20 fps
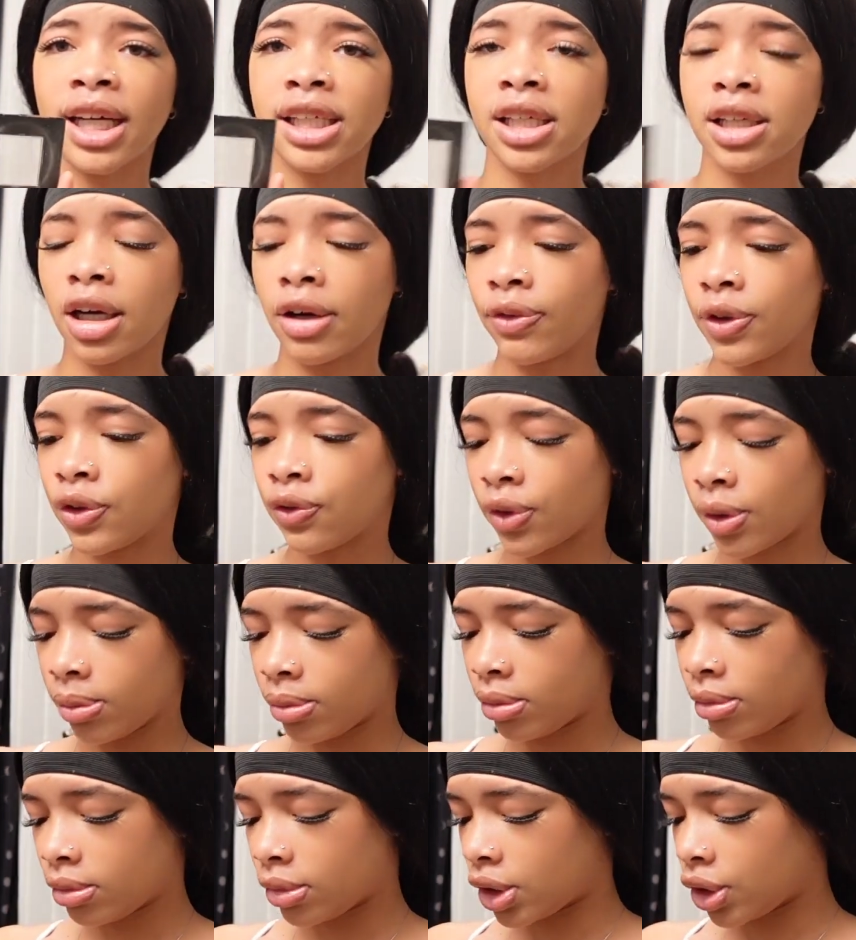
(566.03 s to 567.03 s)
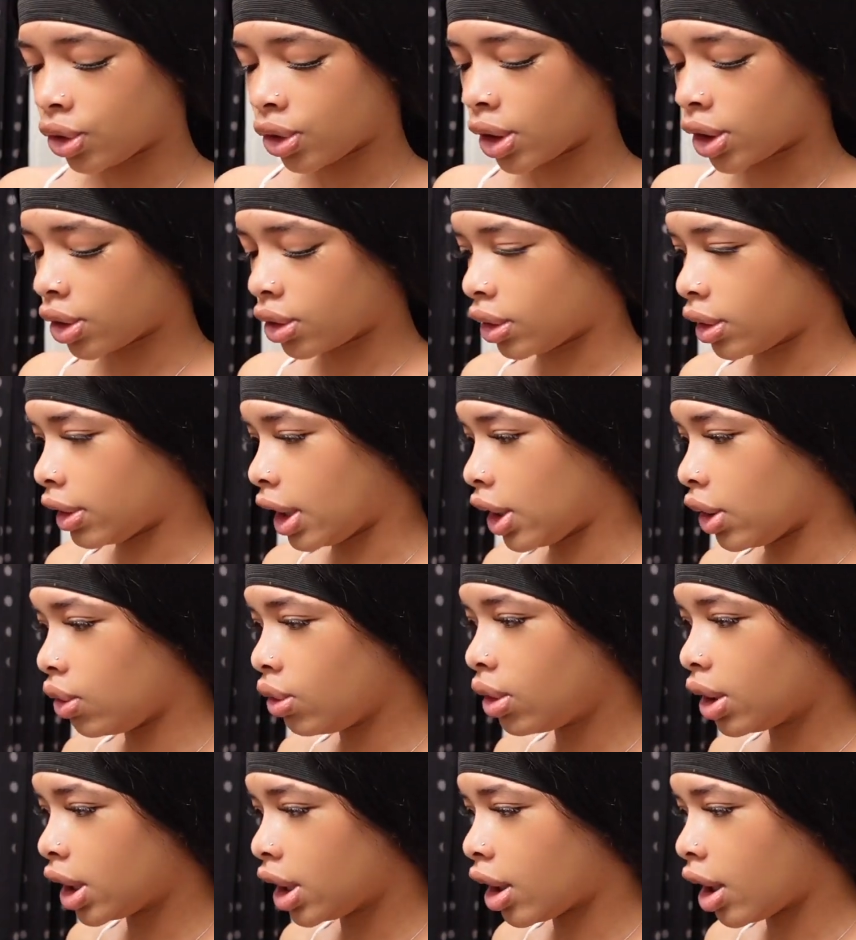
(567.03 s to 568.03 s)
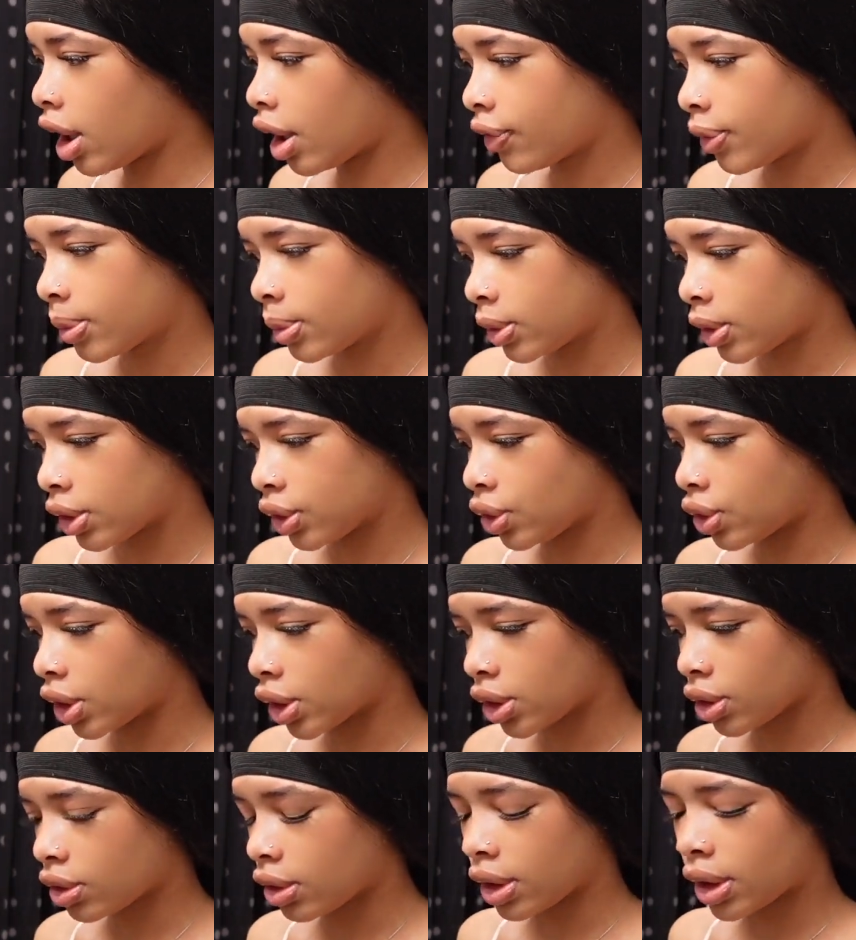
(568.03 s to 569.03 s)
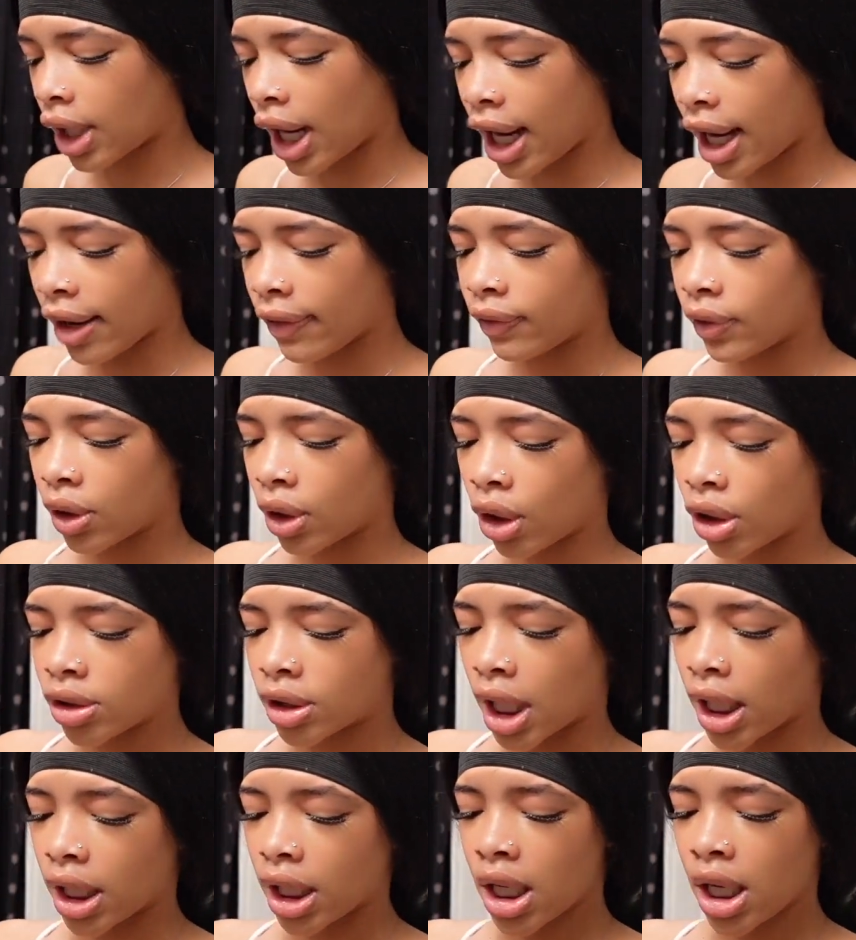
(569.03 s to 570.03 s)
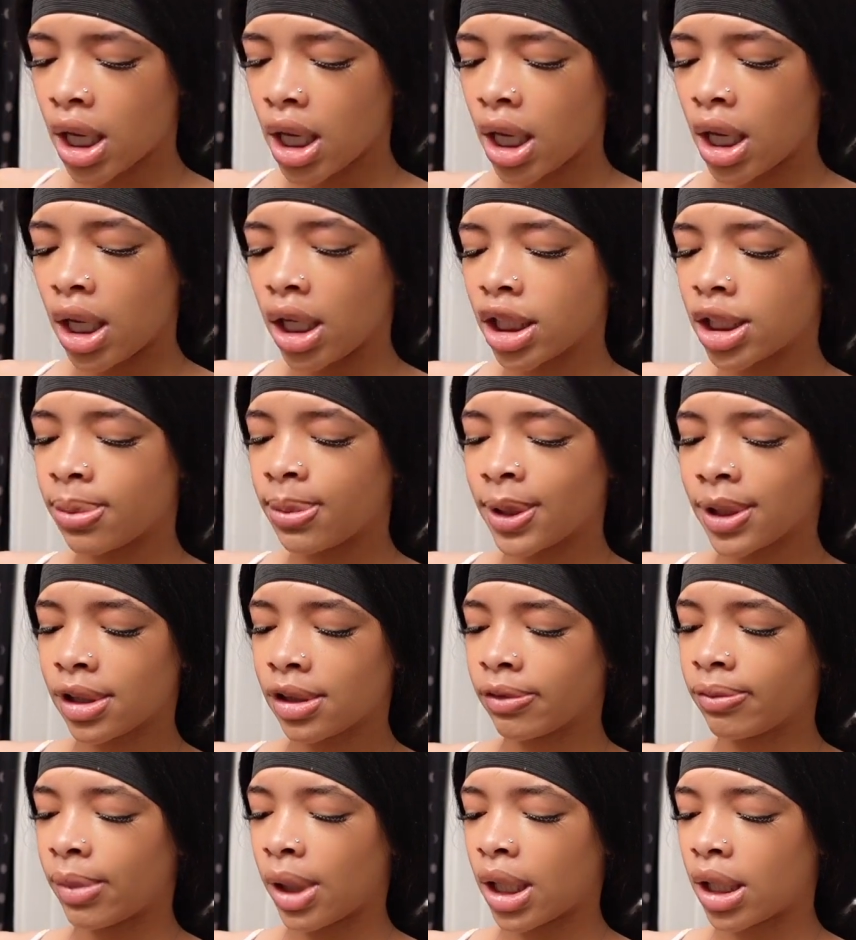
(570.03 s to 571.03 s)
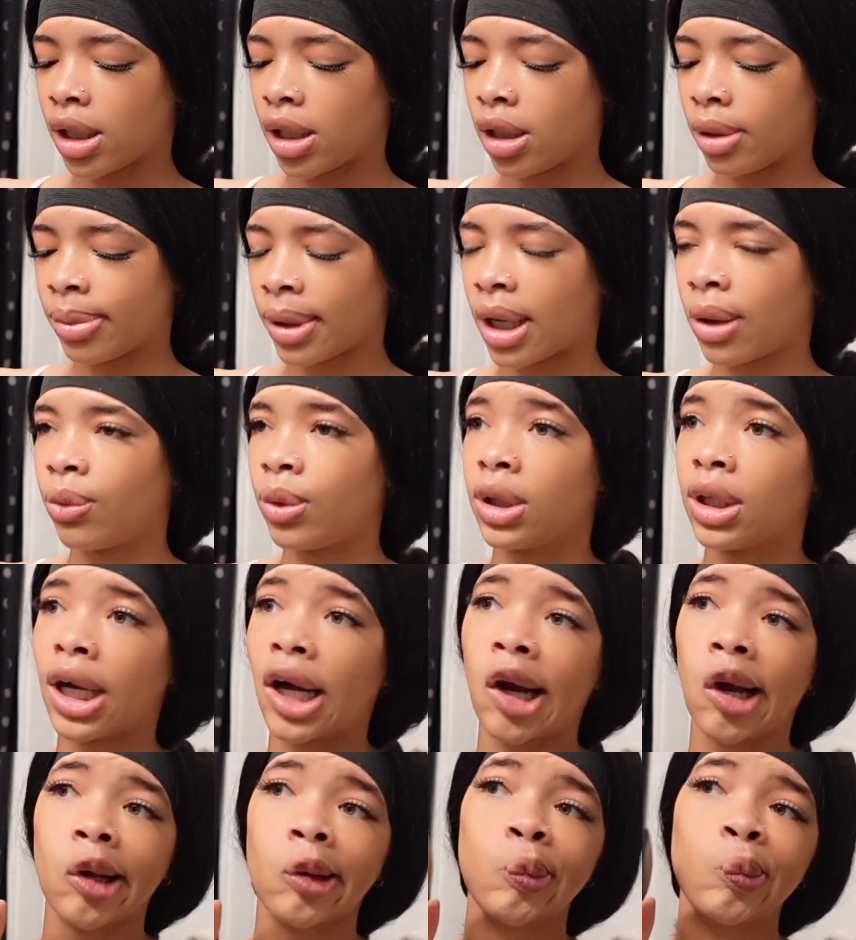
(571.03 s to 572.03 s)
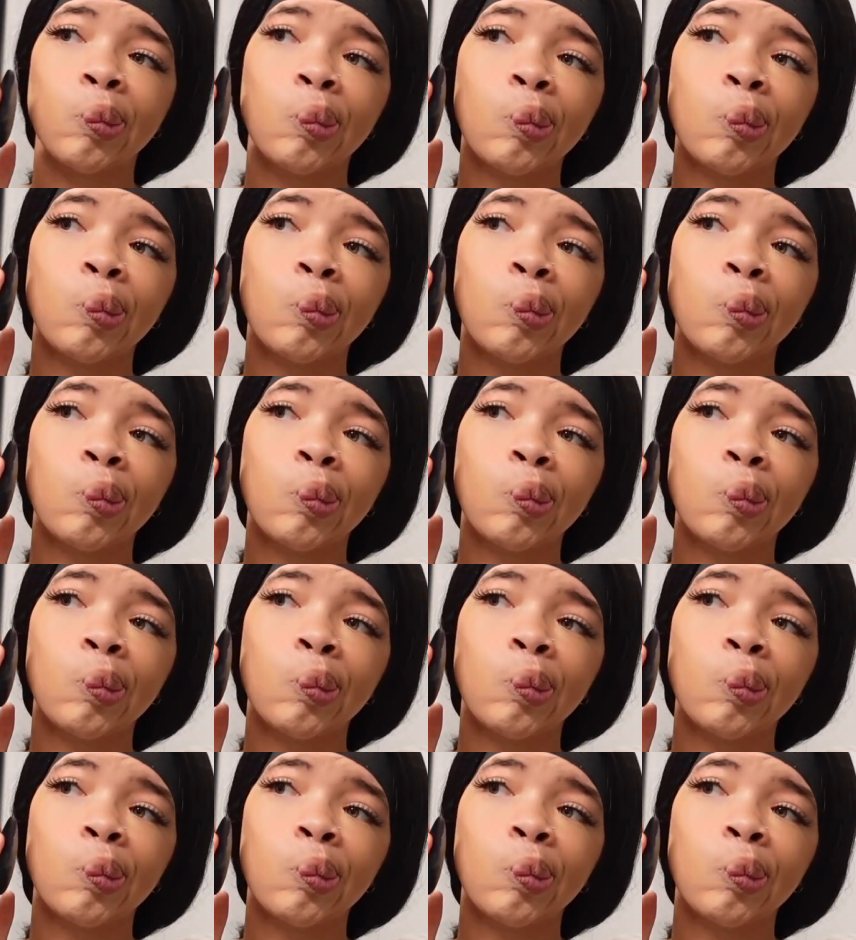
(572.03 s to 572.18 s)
stuff is from the drugstore. Like you can get it all from the drugstore. I have no like expensive makeup. I would not